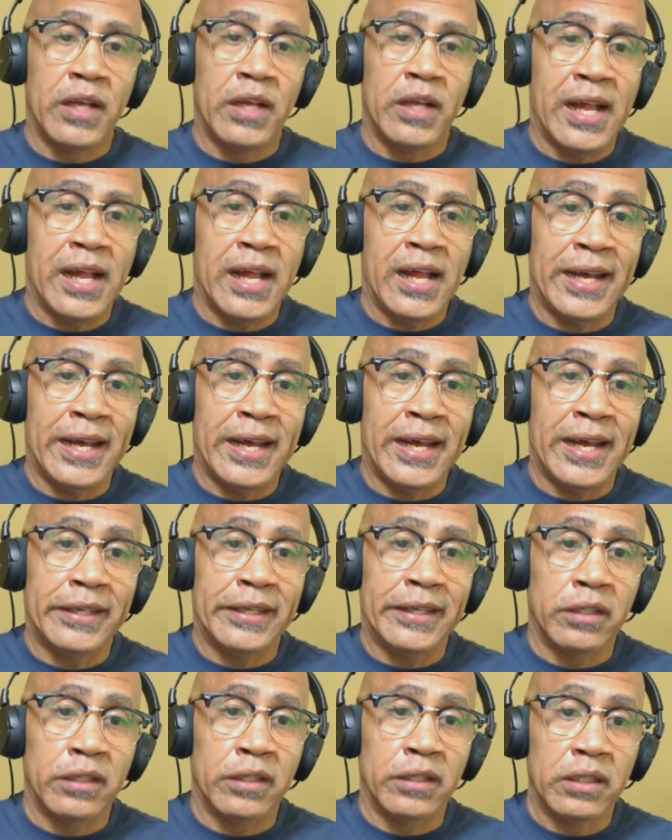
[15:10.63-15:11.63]

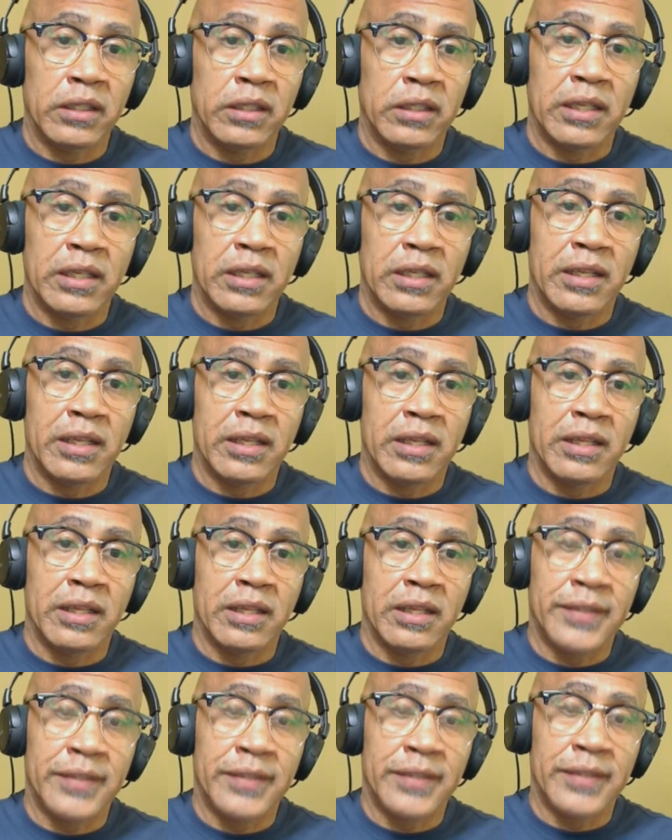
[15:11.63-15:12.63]
And
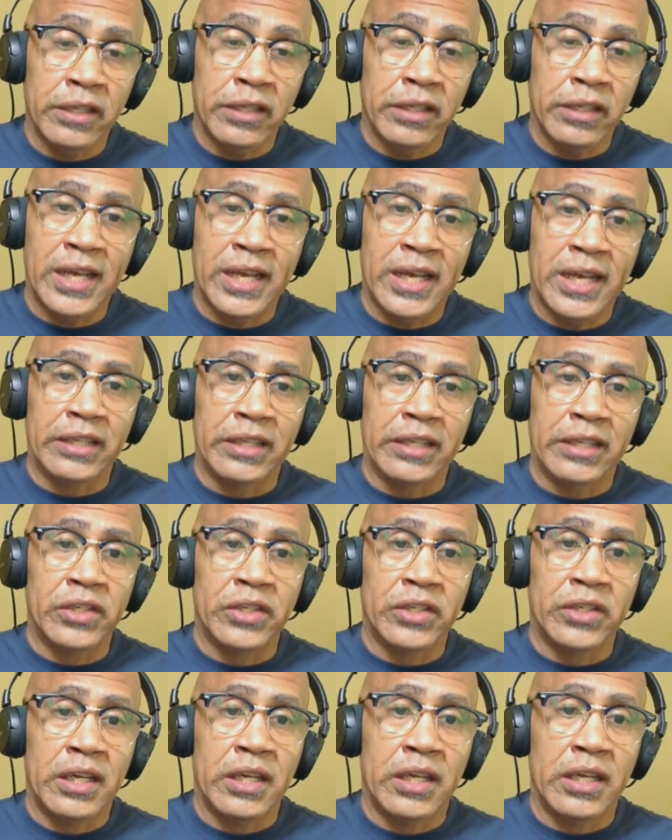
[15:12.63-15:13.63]
the second
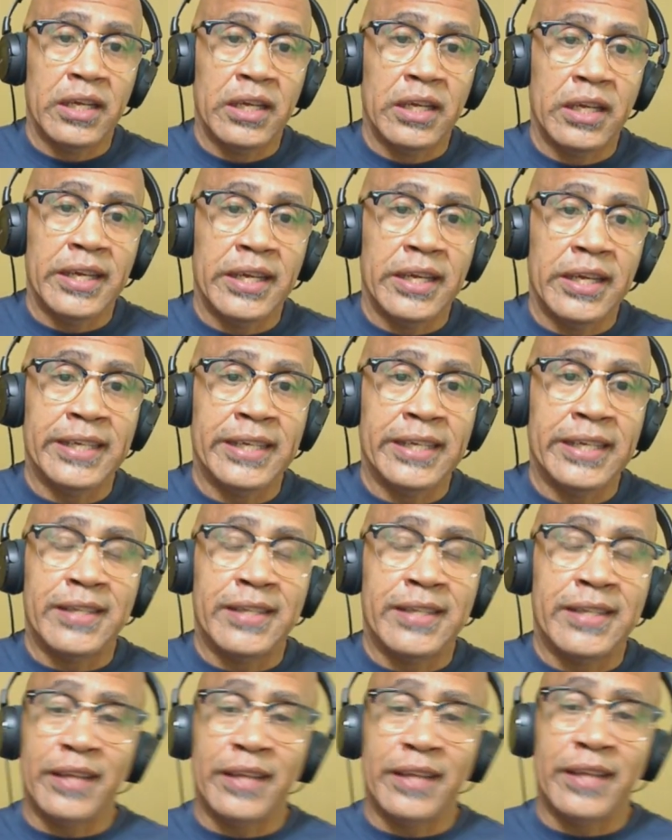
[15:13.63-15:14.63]
challenge is
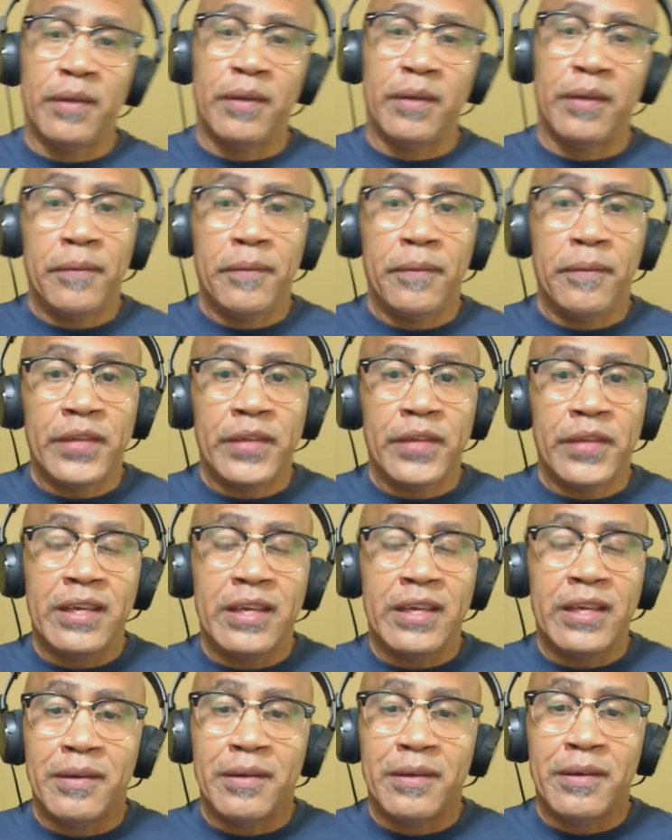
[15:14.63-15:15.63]
that
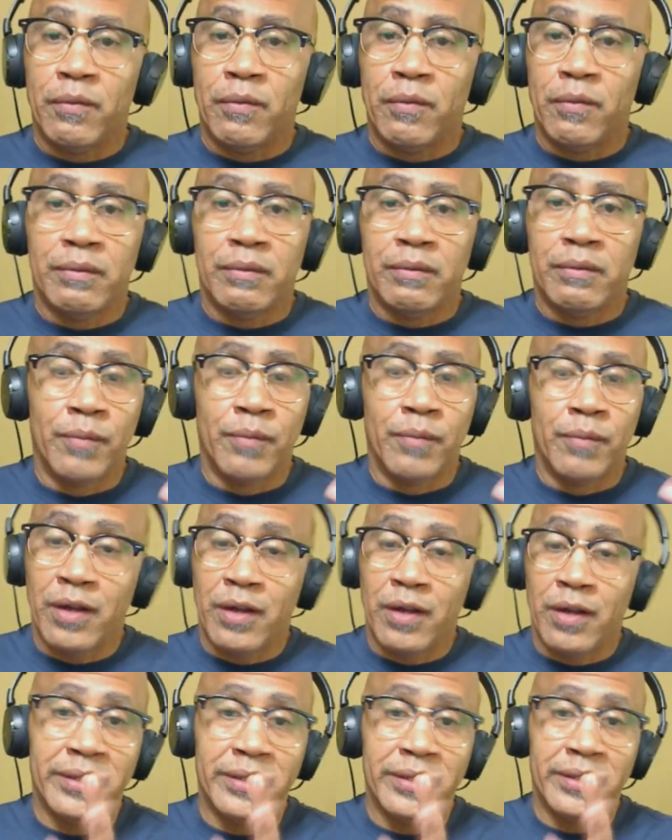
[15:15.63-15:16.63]
whether or
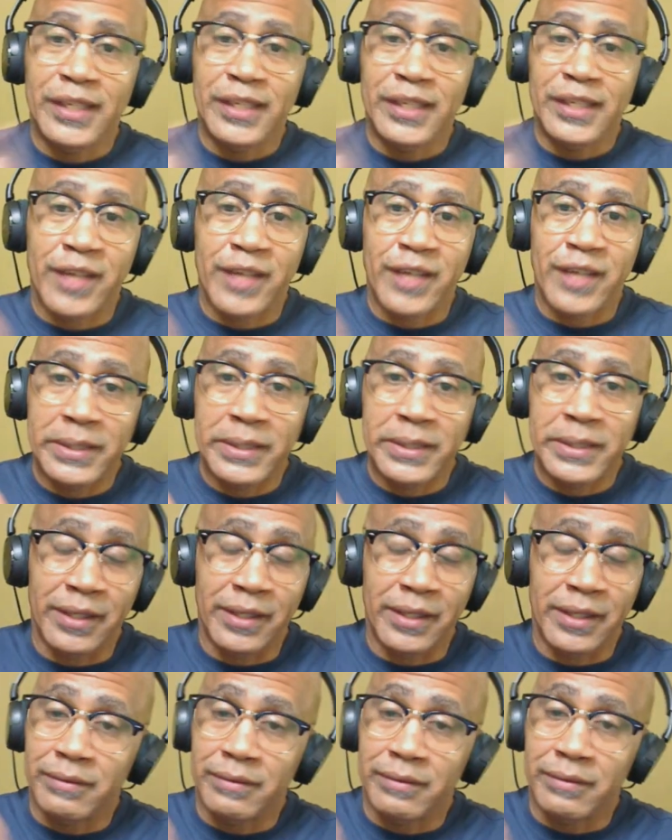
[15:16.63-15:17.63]
not the skills are
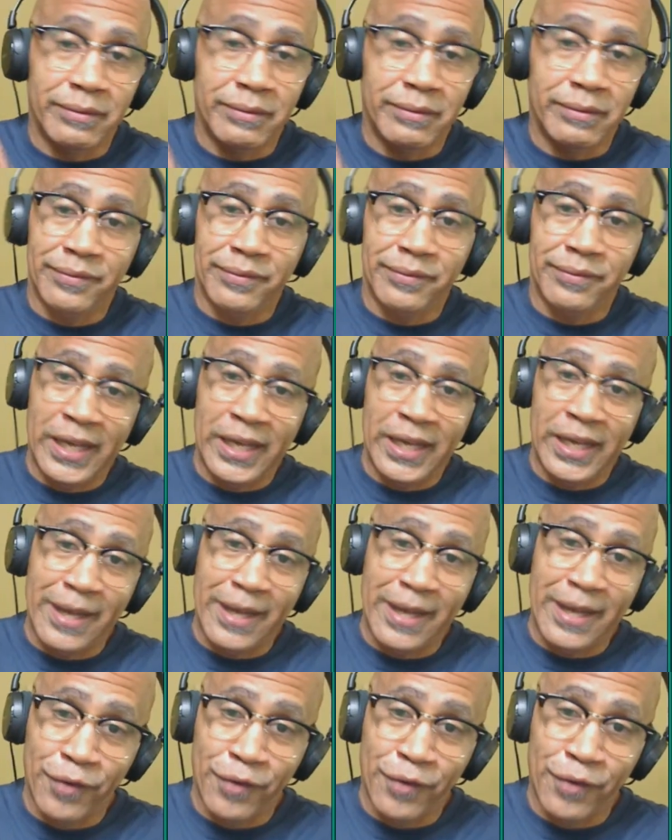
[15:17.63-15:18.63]
missing, forget that
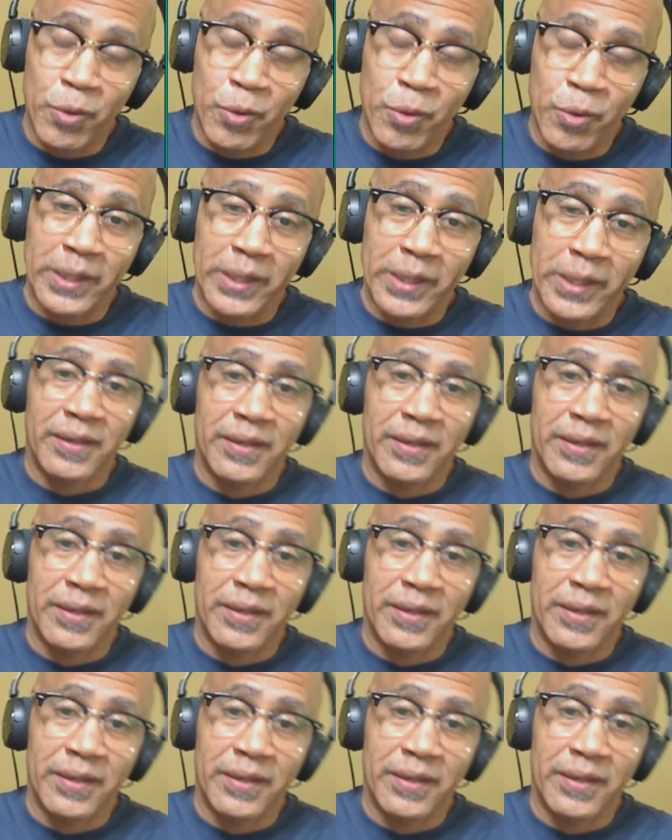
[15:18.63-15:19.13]
for a moment,